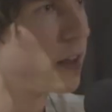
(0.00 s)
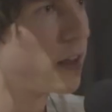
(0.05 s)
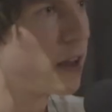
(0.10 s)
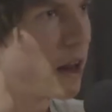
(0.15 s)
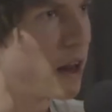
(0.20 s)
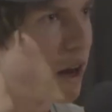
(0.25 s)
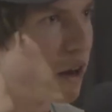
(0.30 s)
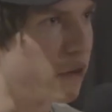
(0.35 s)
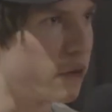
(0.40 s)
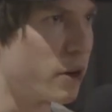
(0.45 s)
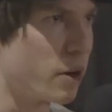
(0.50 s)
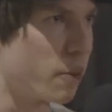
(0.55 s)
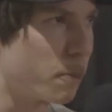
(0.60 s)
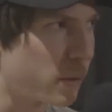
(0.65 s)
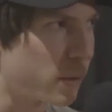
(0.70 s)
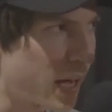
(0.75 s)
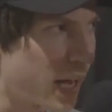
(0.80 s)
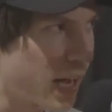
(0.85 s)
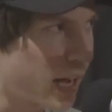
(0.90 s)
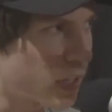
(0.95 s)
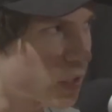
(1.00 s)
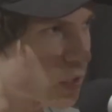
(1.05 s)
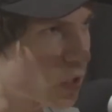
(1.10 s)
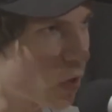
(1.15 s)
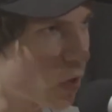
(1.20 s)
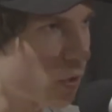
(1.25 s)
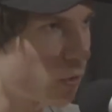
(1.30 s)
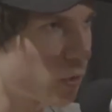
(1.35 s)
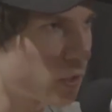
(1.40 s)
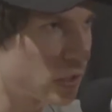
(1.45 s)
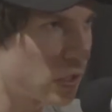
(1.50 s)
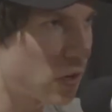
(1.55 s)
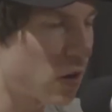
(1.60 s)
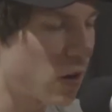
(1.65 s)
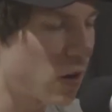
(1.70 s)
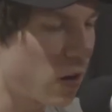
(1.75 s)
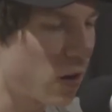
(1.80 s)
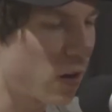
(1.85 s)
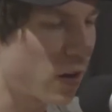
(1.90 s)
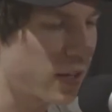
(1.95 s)
of playing guitar to a
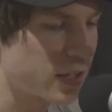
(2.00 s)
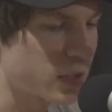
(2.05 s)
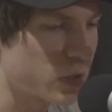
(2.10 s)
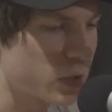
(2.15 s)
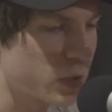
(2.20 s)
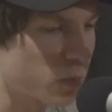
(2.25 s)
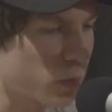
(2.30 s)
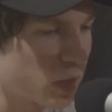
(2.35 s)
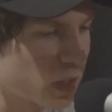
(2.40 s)
song, and just with the